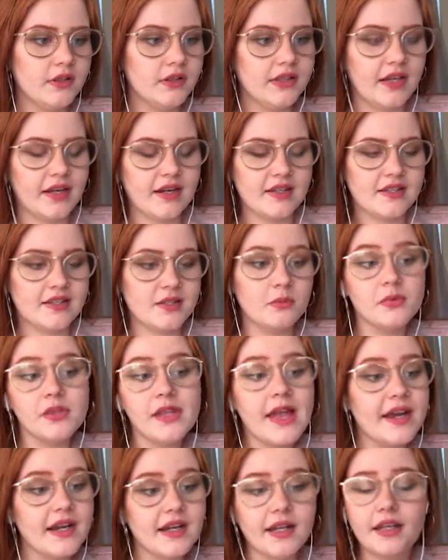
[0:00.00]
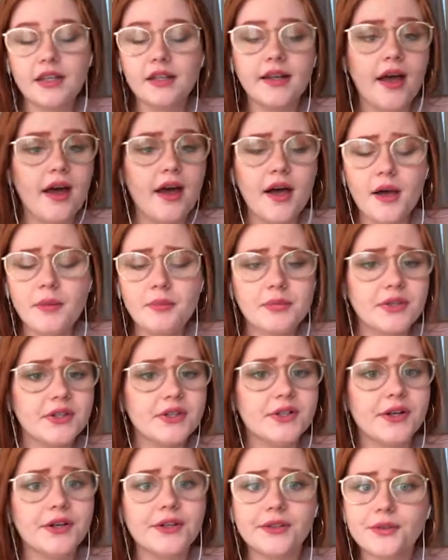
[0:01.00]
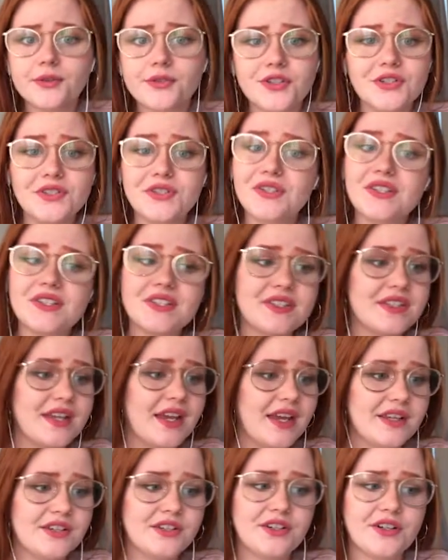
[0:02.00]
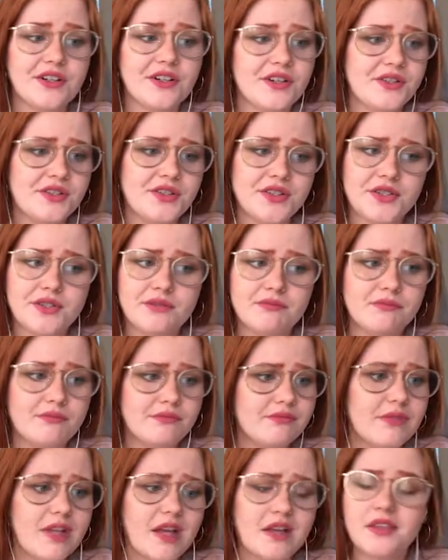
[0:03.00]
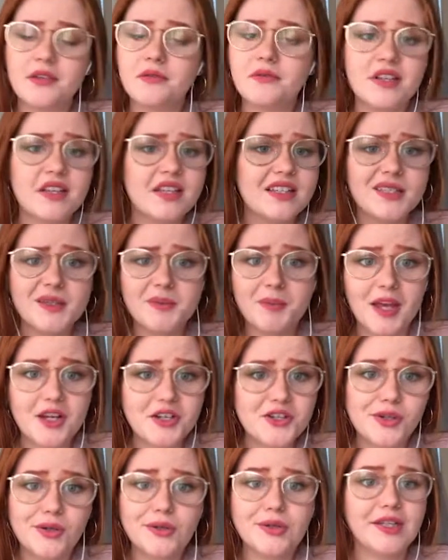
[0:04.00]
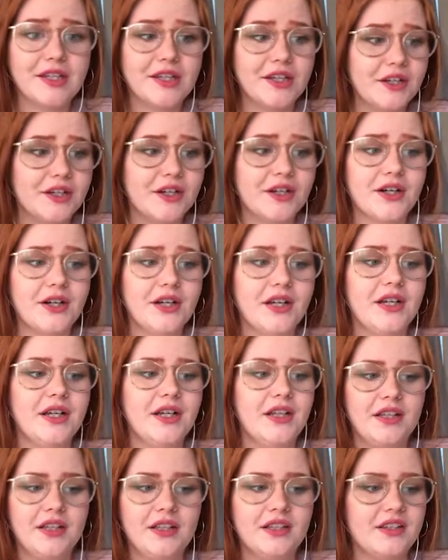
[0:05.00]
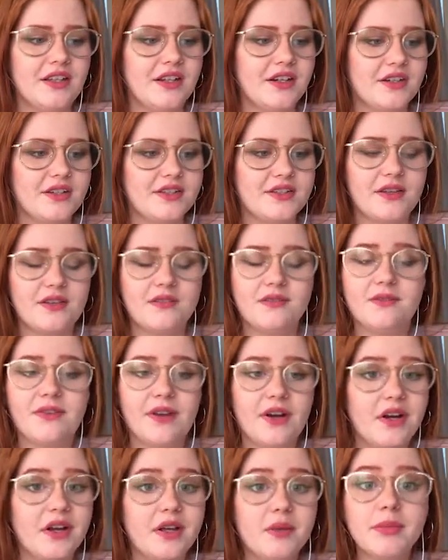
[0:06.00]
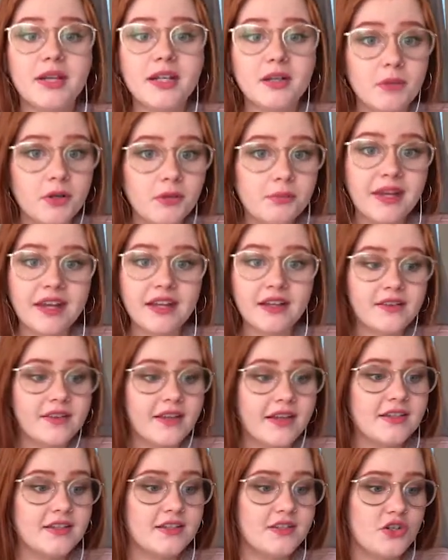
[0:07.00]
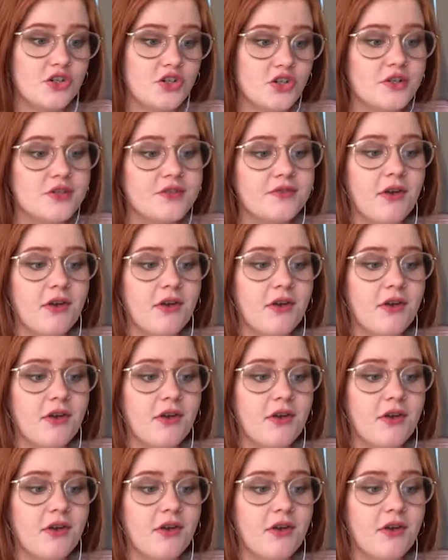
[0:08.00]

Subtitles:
Getting some lighting up, you know, just the standards. Nothing really special here. There's very minimal pink lights to choose